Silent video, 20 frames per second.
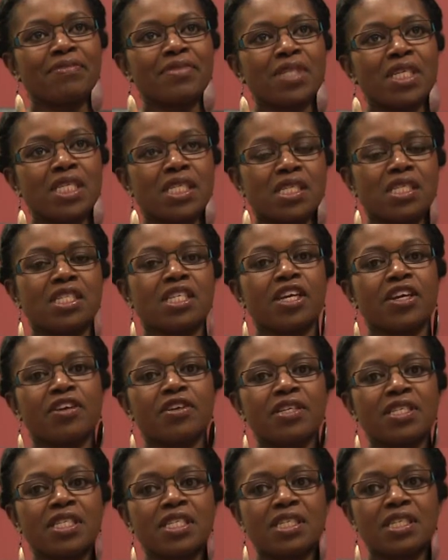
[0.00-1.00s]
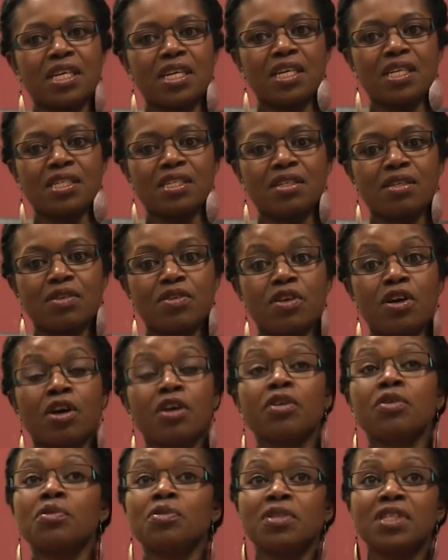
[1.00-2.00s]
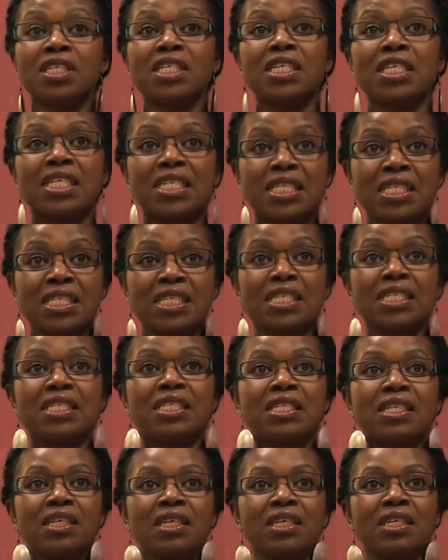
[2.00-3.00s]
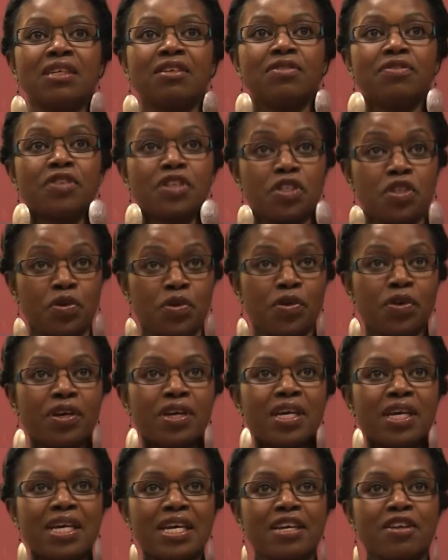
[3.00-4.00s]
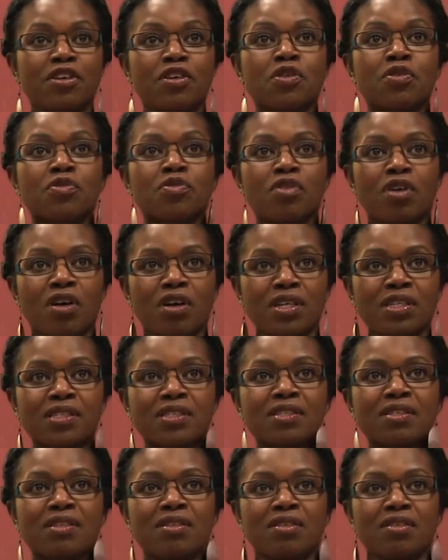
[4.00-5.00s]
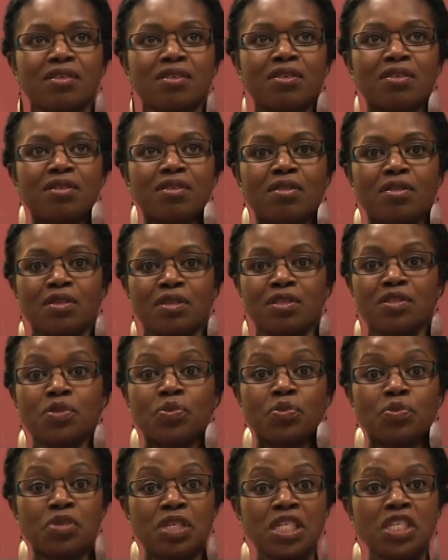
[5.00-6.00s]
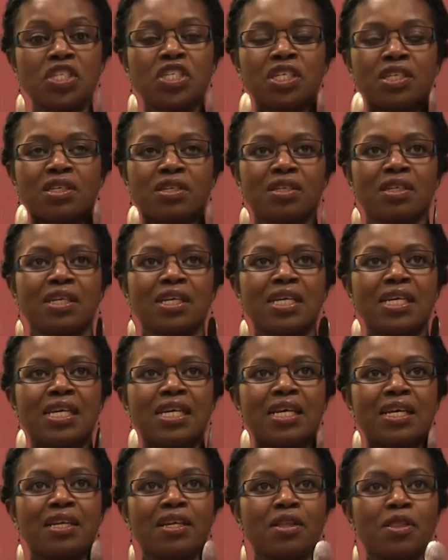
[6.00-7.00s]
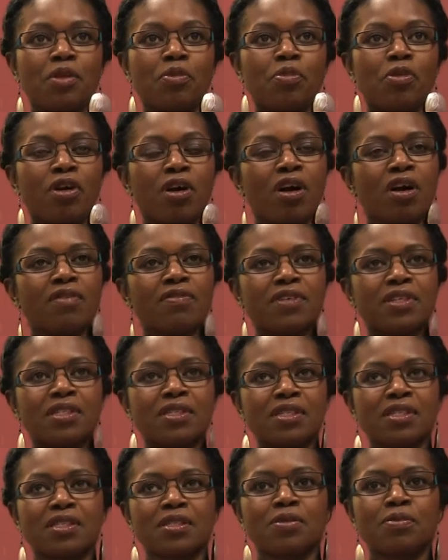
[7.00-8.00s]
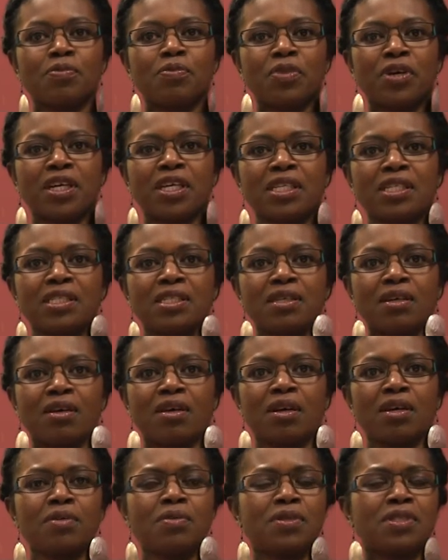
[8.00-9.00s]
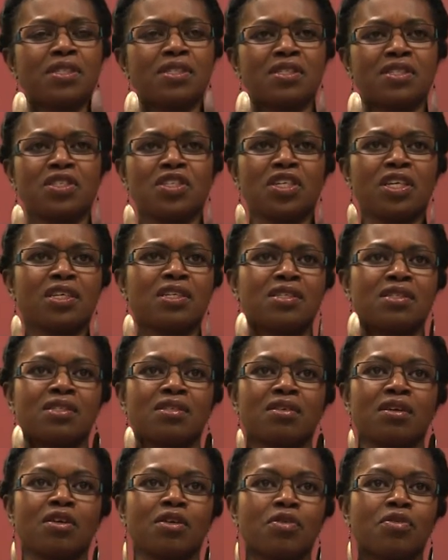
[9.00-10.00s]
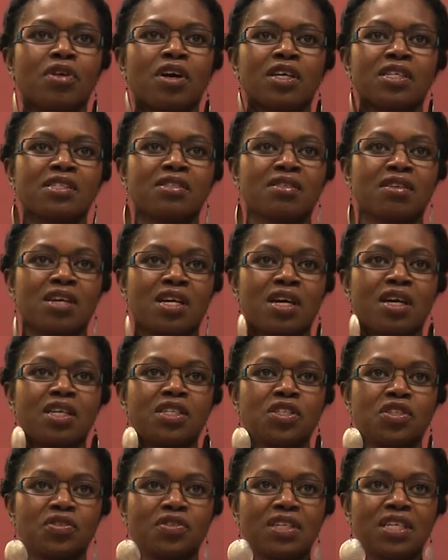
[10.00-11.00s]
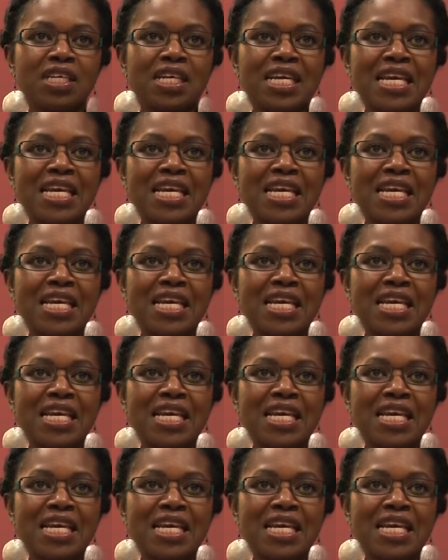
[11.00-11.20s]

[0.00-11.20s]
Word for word: It's a scary state, not only in Victoria and across the, this region and in the province, but I would suggest across the country.